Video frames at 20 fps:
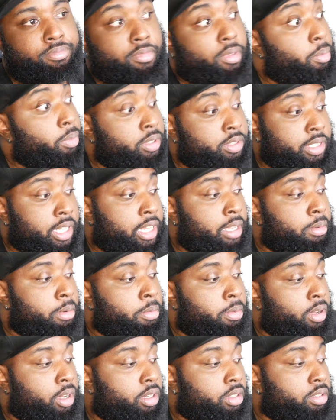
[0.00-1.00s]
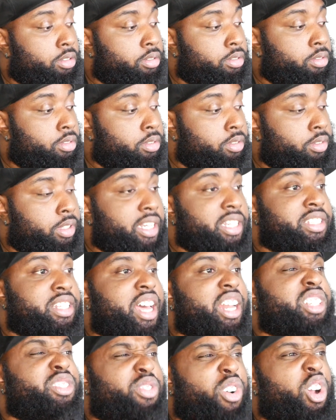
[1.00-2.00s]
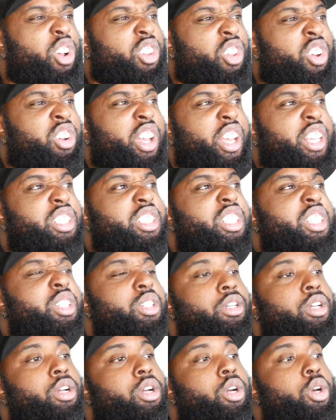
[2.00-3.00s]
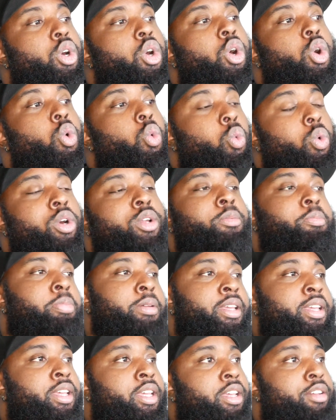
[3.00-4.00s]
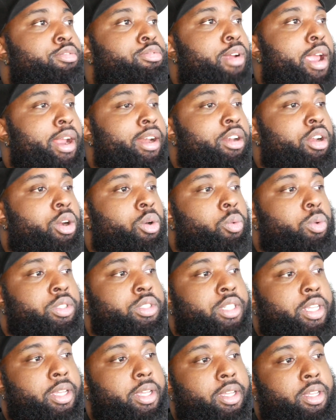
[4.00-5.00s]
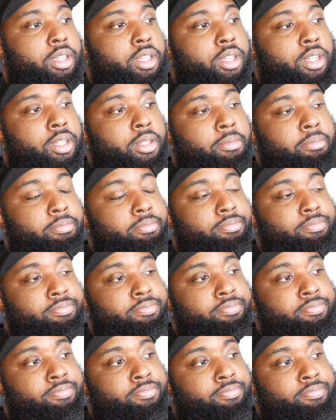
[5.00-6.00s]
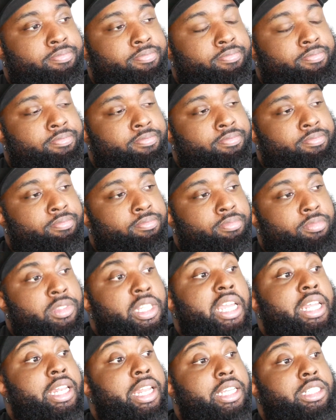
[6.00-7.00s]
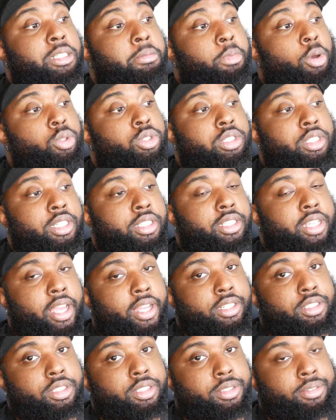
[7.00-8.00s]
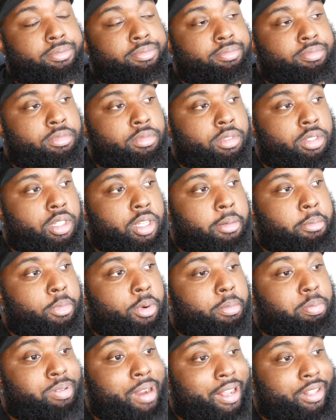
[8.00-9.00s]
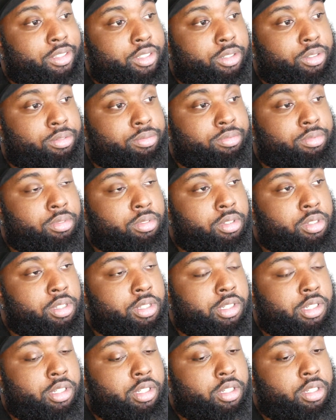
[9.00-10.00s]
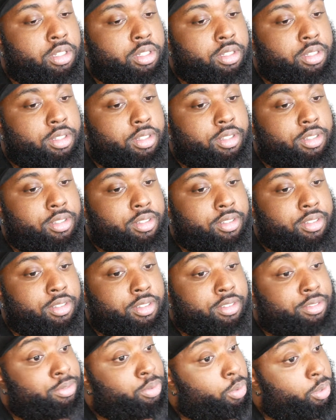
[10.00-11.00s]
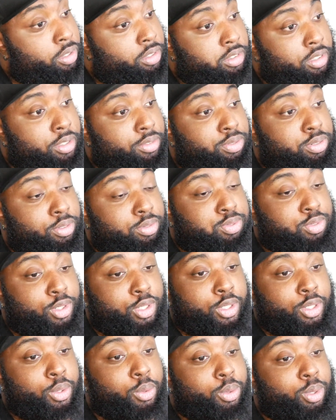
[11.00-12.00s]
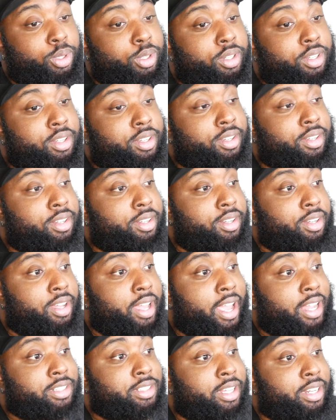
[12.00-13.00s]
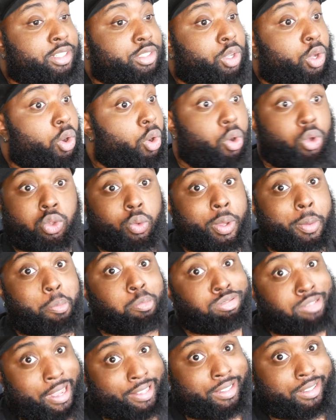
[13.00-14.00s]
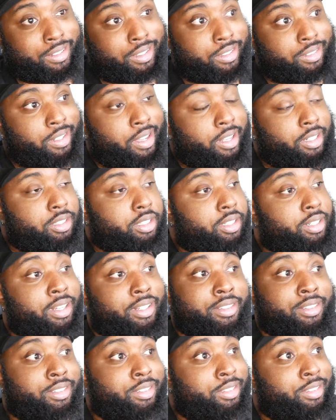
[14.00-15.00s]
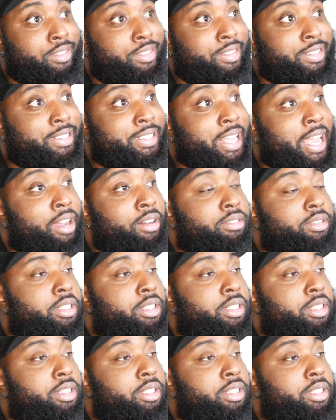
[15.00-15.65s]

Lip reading: we just gotta keep it a buck. He's not as far along as he would be if Ragnar was a less emotionally attached and more practical. Unfortunately for Canute, Askeladd is all the way practically attached, and I doubt